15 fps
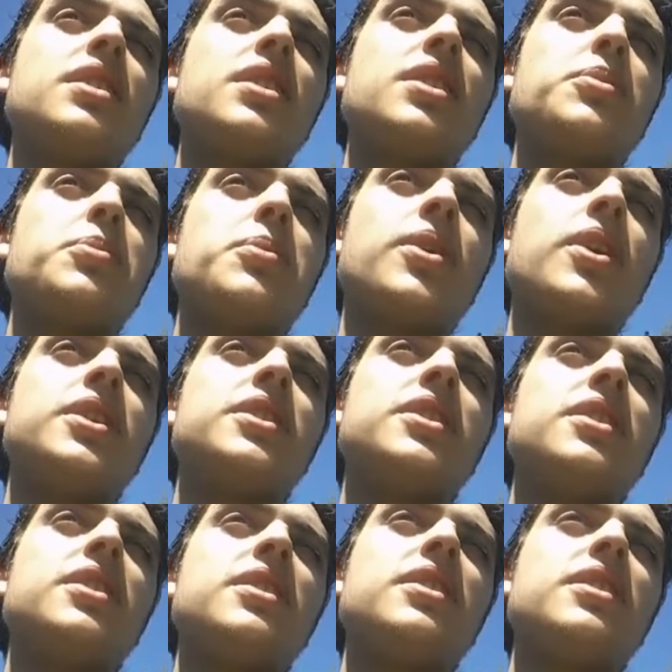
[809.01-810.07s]
and watch
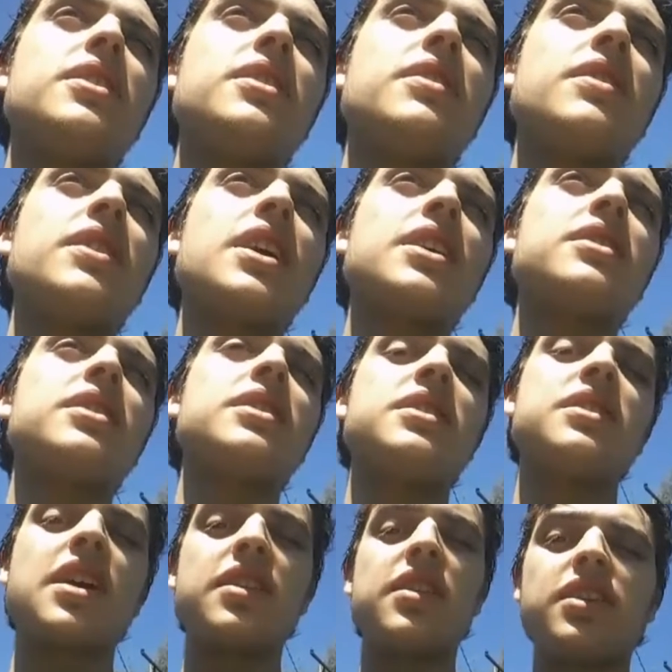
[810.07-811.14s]
it, and actually
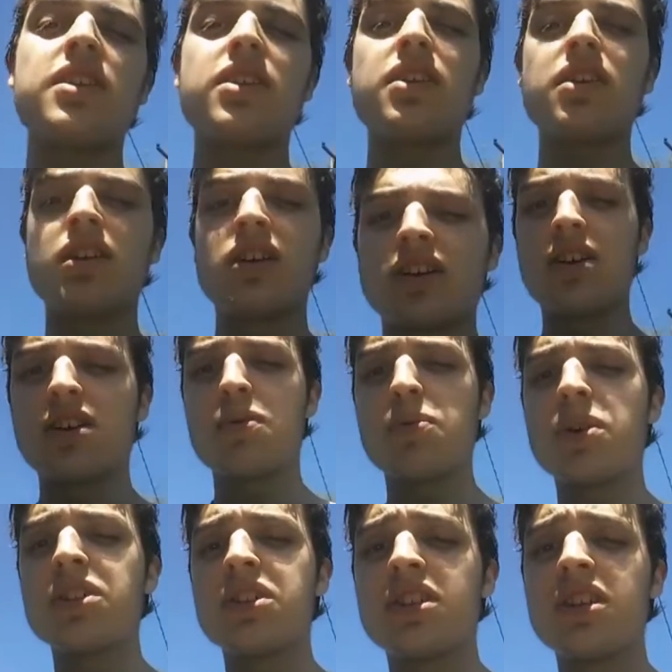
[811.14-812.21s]
sat there in
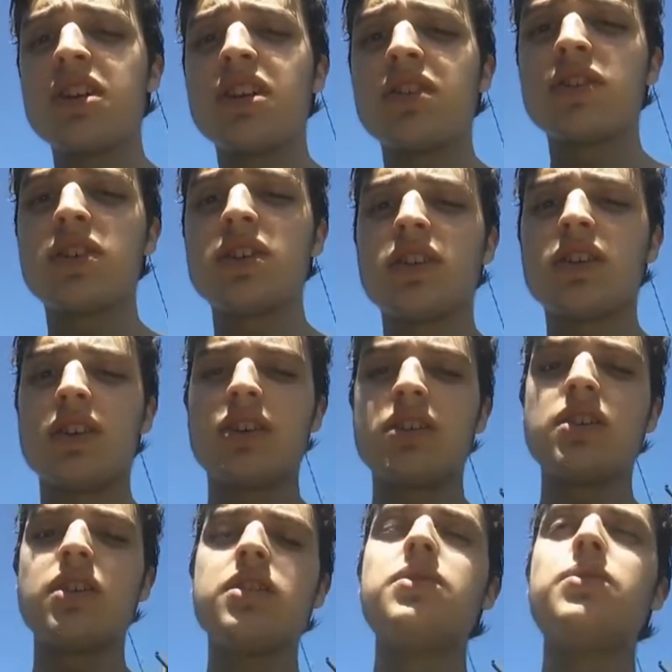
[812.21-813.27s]
one sitting, which it
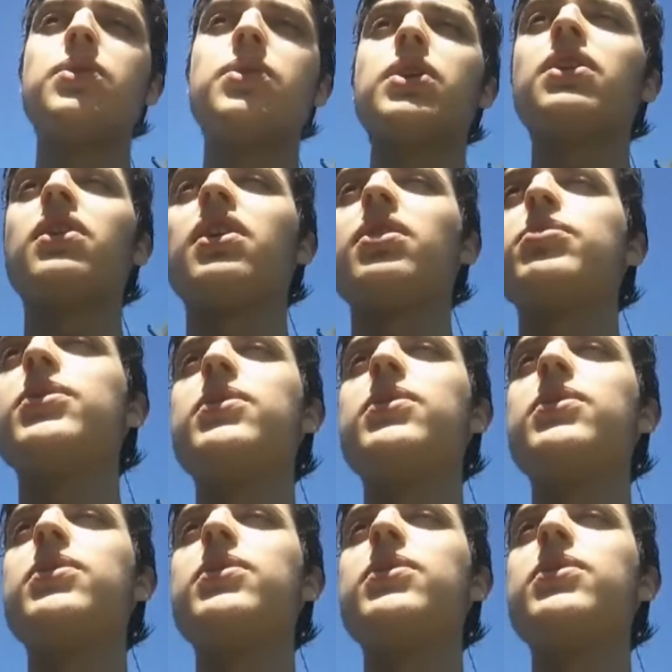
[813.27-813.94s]
is a really long